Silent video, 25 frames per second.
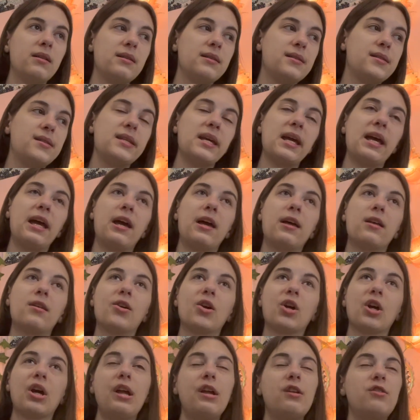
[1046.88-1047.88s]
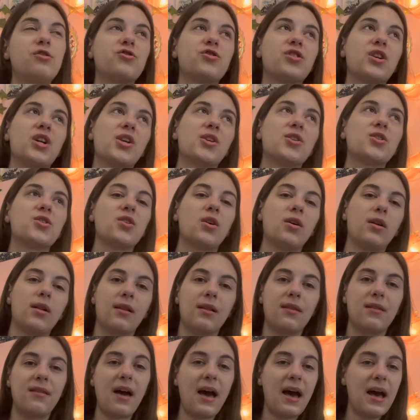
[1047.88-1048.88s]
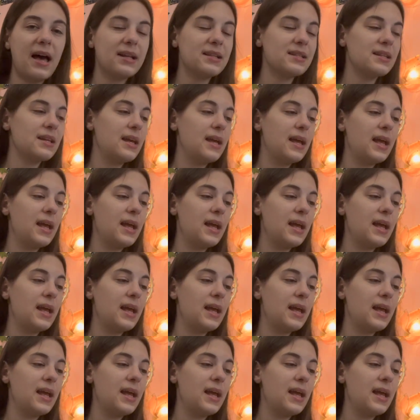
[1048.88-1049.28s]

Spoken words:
did, her interest, all of that,